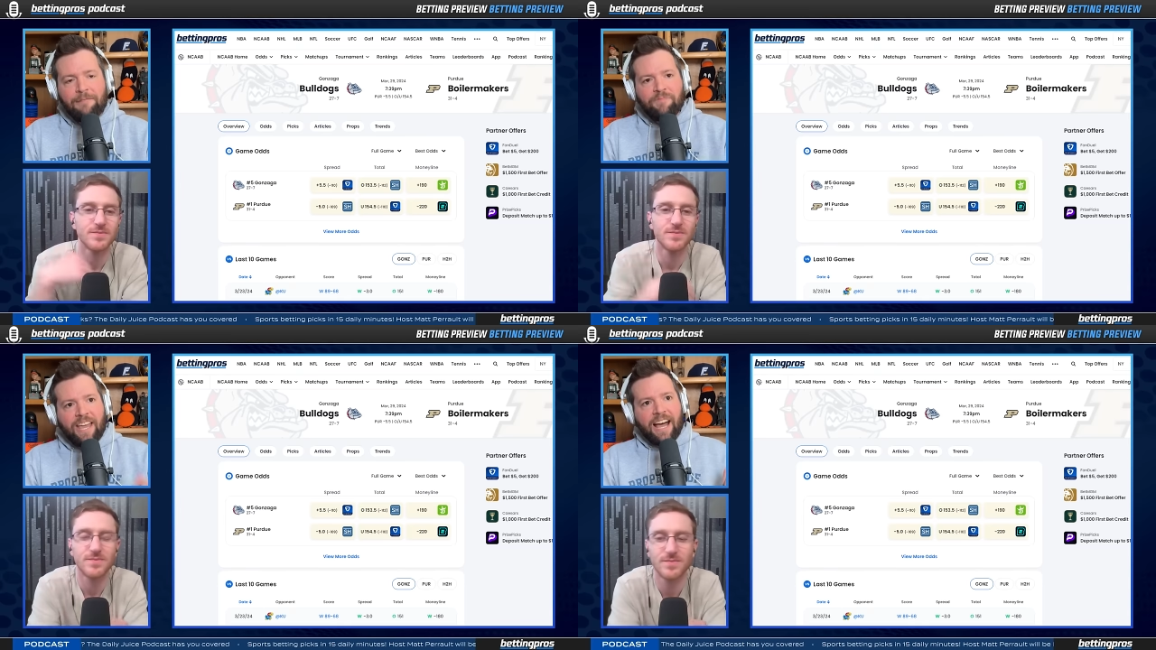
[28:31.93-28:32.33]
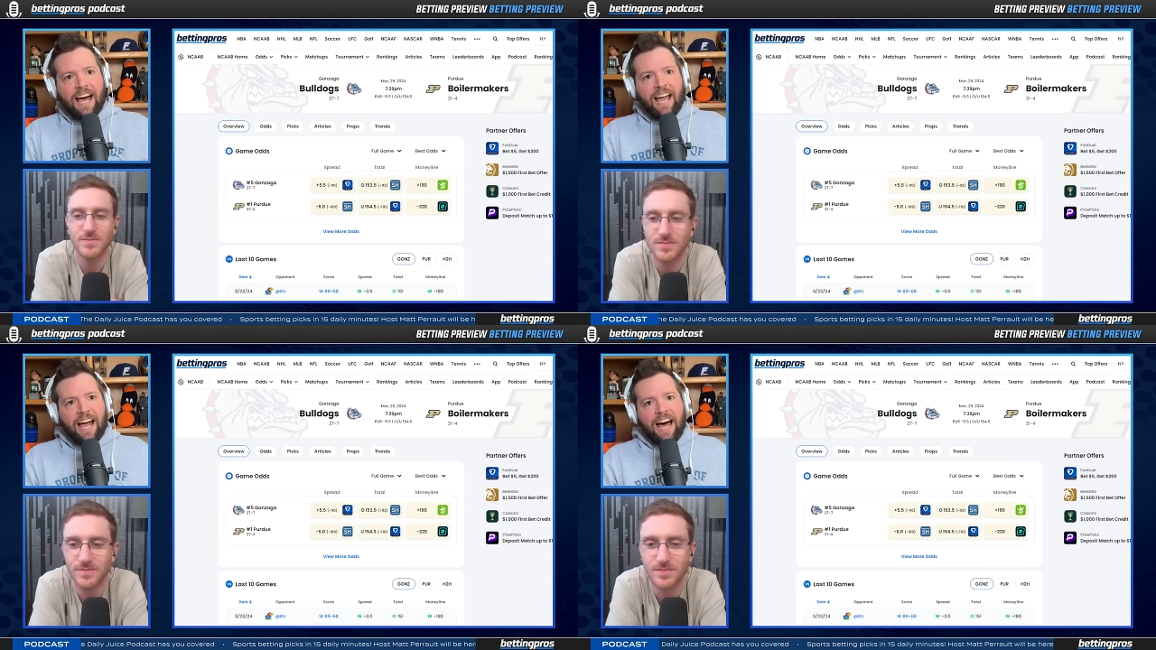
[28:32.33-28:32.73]
Speaker 1: Yeah,
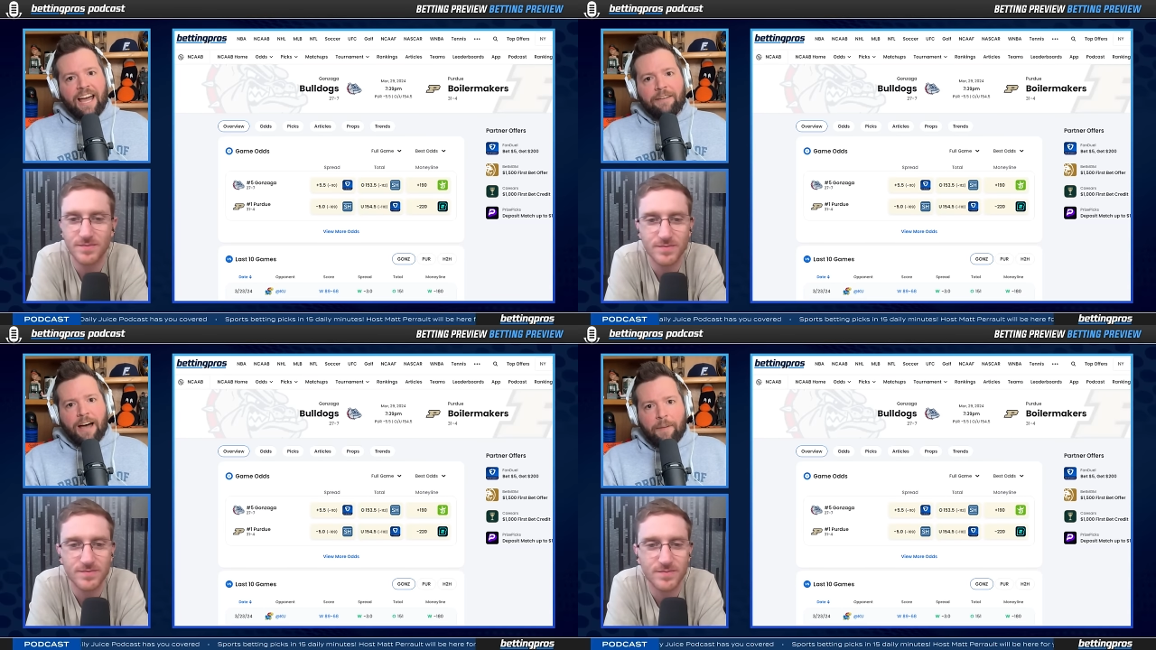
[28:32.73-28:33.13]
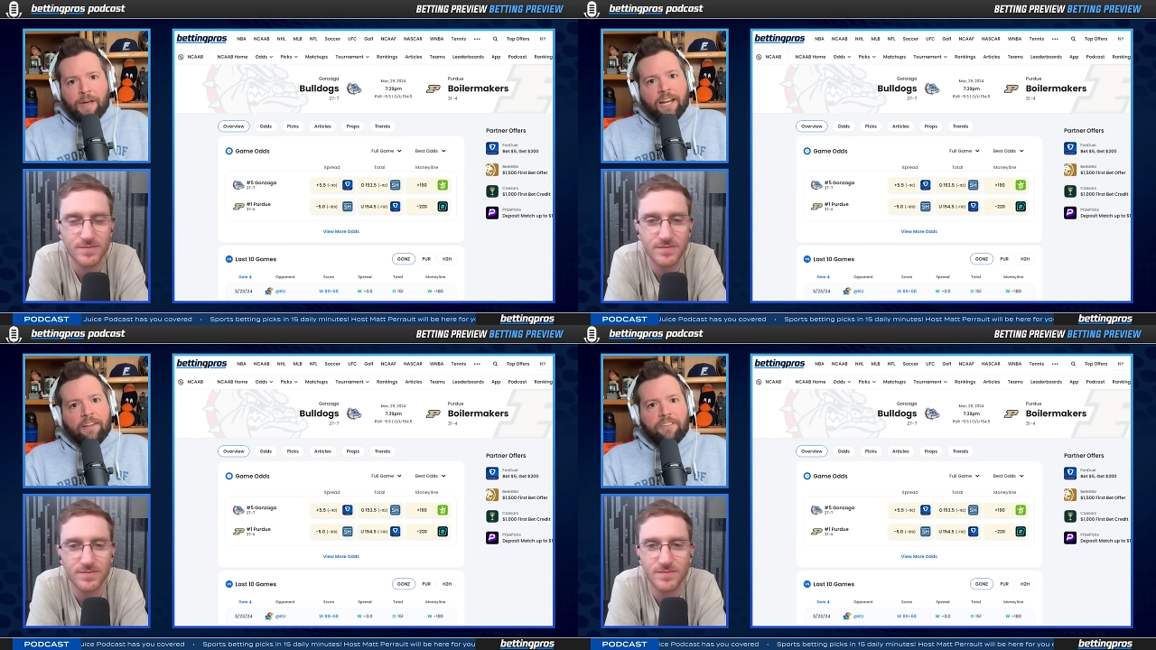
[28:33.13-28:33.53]
I, I, I'm
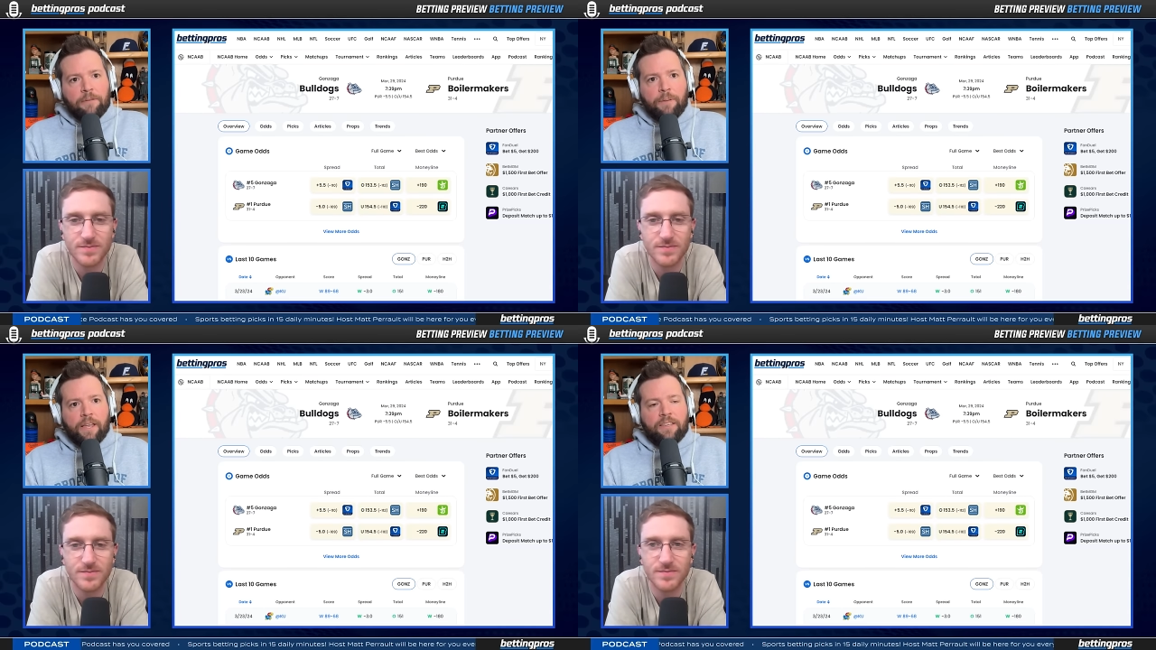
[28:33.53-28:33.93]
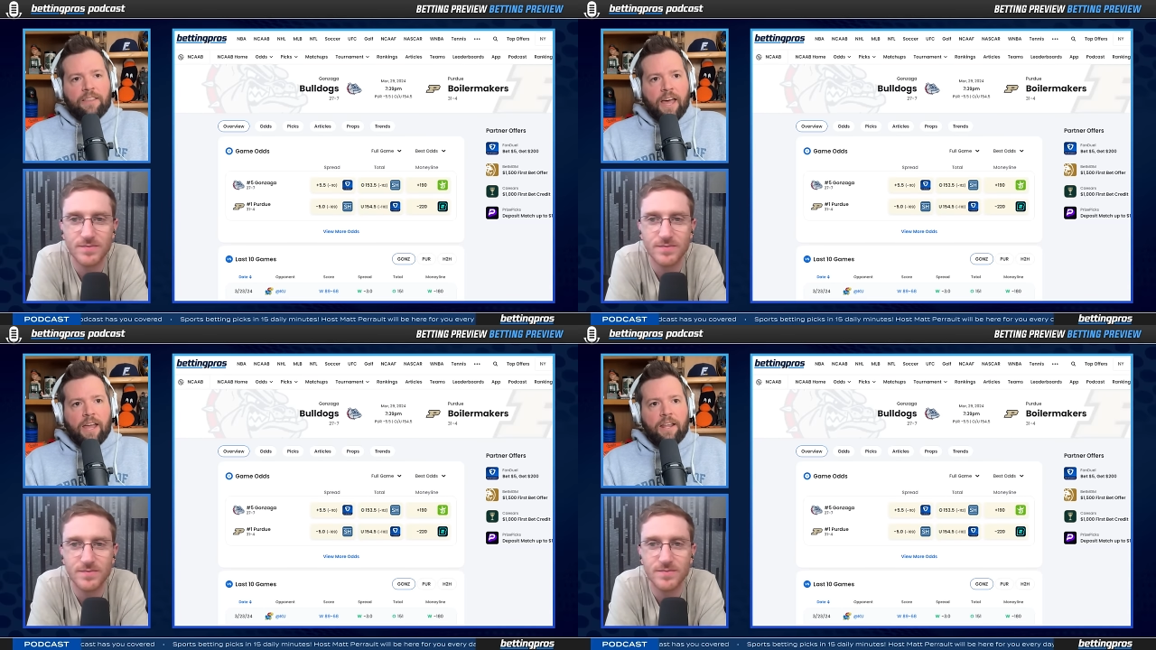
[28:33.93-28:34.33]
kind of of the
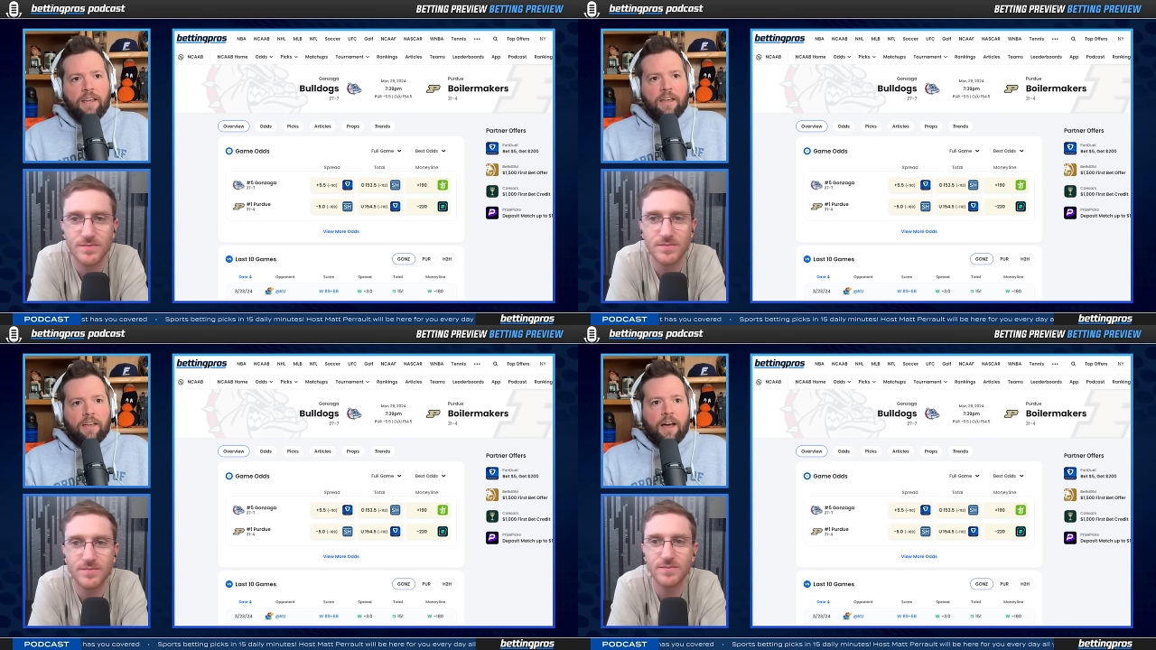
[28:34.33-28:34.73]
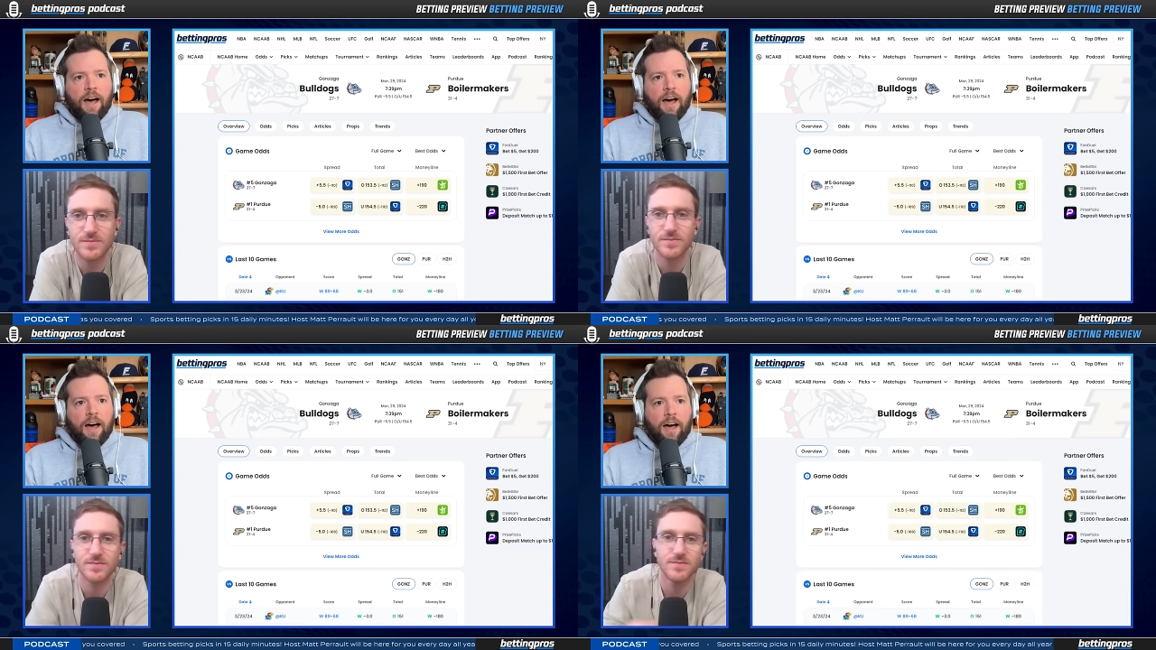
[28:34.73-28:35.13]
opinion that
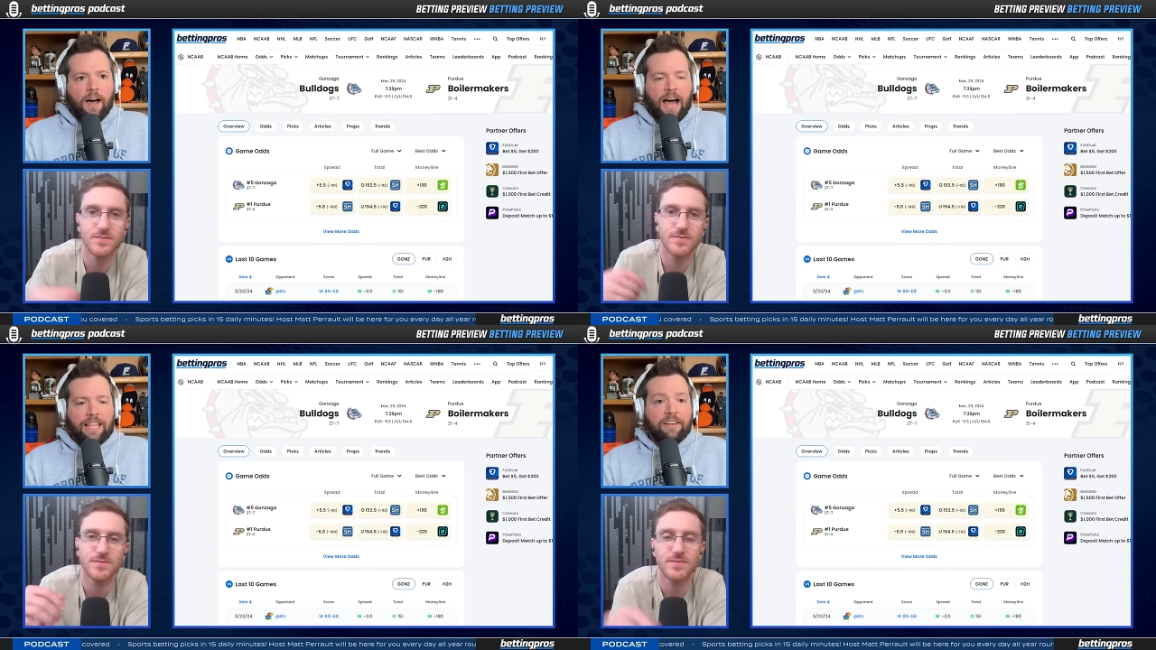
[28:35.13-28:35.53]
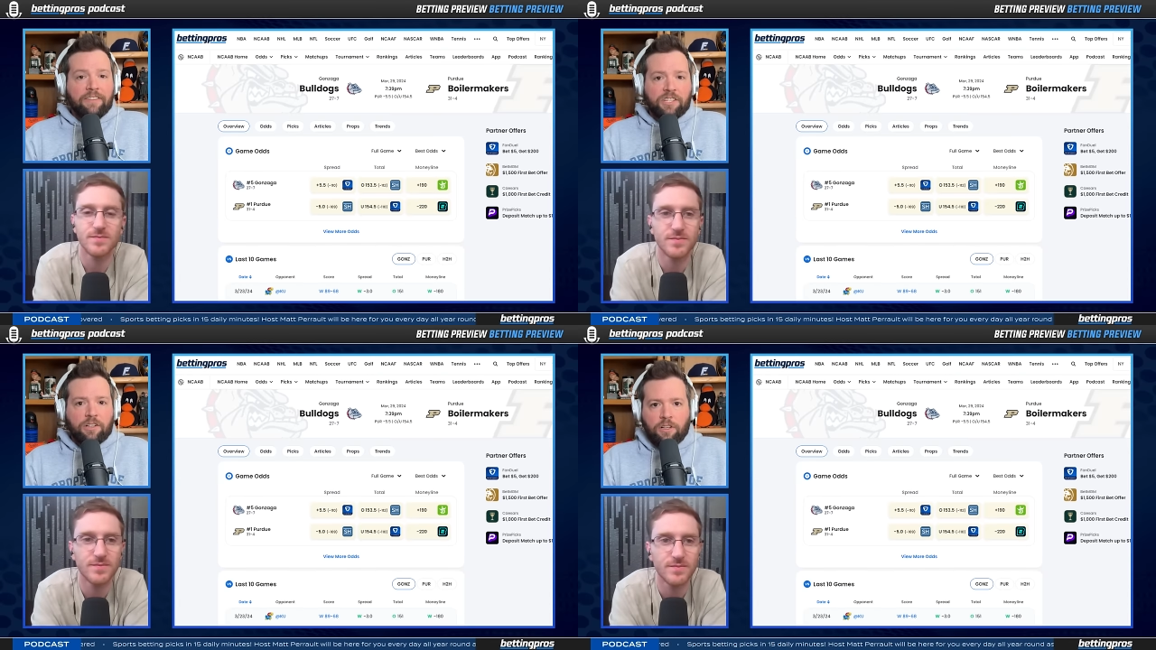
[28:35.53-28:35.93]
uh, I think if
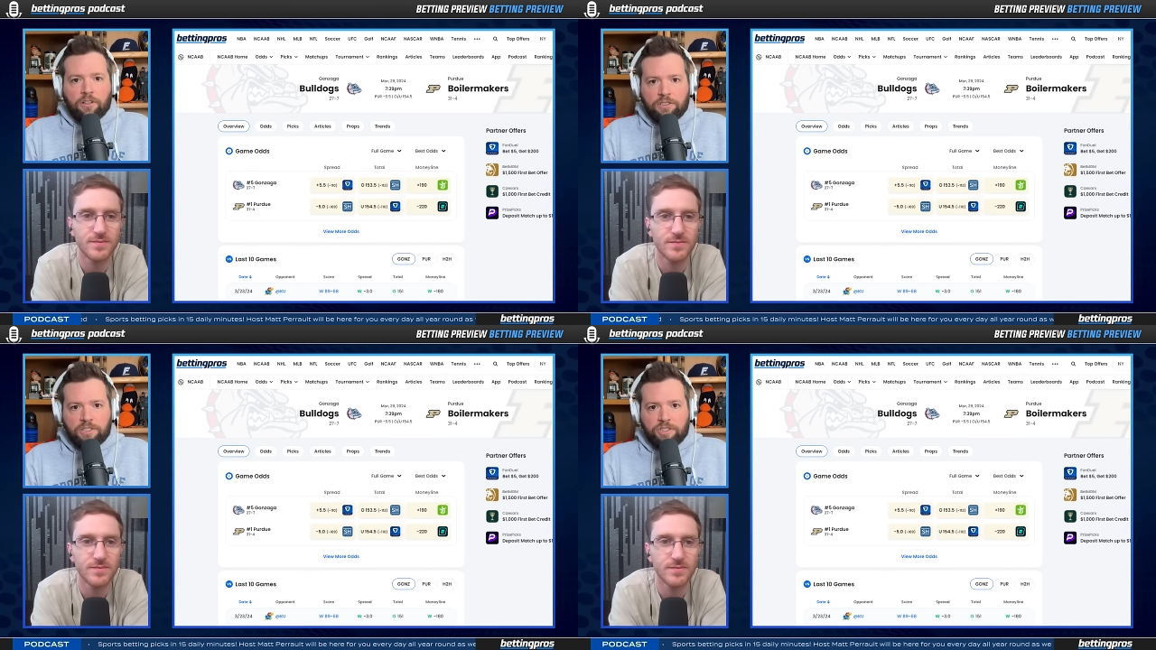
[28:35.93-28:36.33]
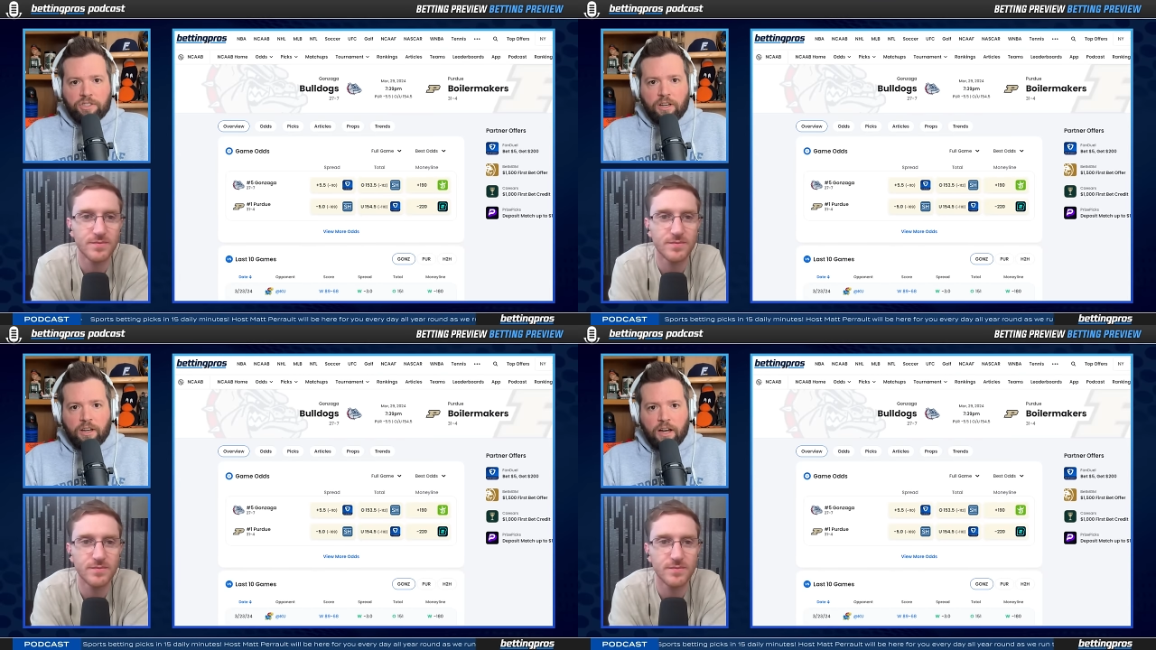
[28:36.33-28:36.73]
it's close,